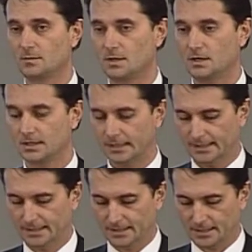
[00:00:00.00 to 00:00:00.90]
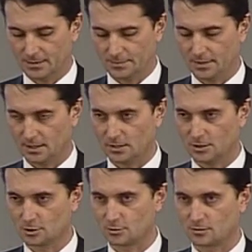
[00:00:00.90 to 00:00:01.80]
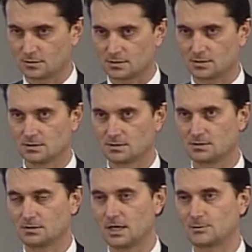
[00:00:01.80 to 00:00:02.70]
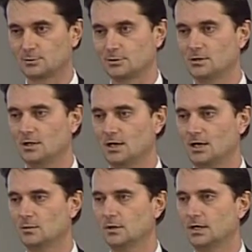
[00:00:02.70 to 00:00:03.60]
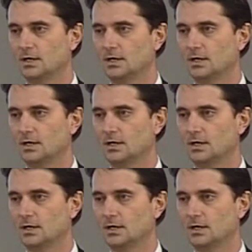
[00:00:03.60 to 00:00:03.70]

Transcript: We have talked a lot about the challenges,